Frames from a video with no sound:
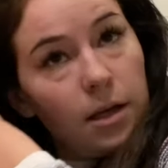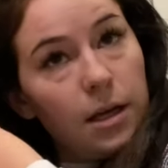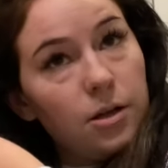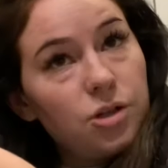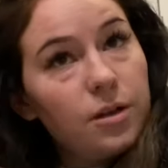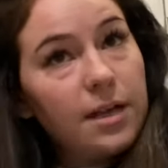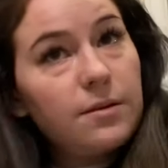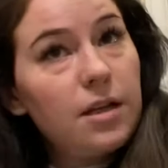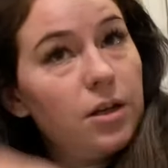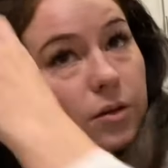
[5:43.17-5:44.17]
I'll show you guys
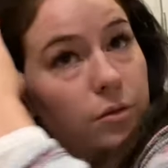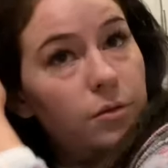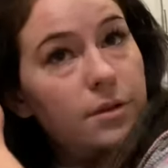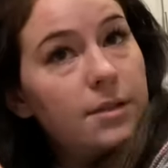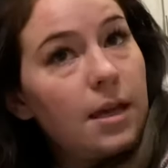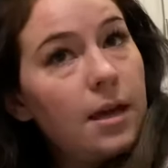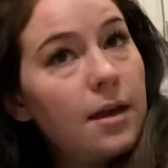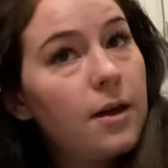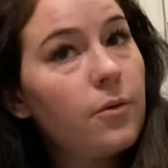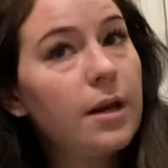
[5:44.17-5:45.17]

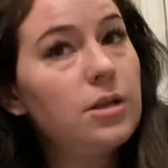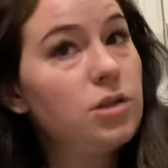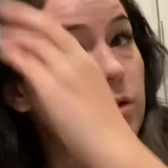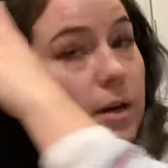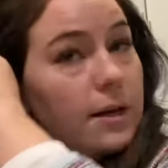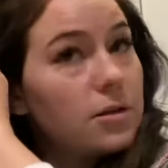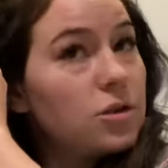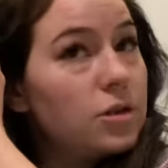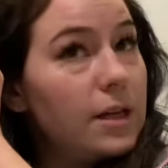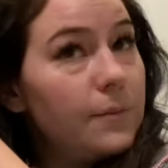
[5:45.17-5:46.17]
what I do
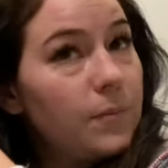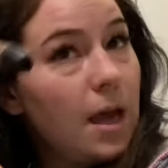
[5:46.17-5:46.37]
actually.